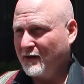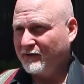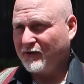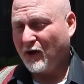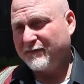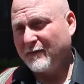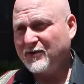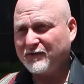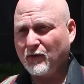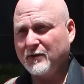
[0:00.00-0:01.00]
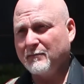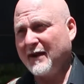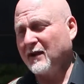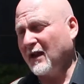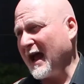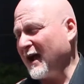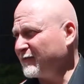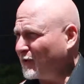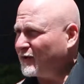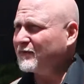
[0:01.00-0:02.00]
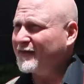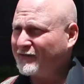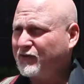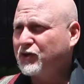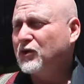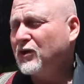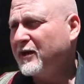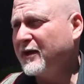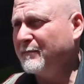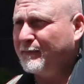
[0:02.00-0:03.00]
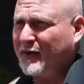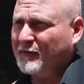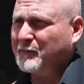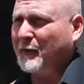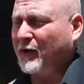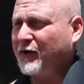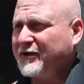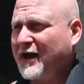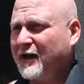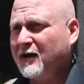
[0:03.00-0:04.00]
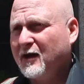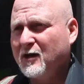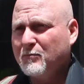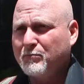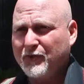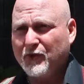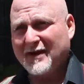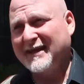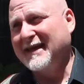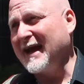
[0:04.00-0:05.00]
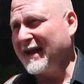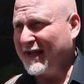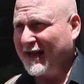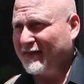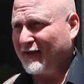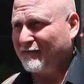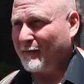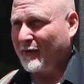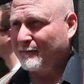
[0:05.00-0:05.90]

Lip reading: So if I'm just going to make laughs, well, that's good. It keeps people entertained, but they're not getting anything from it.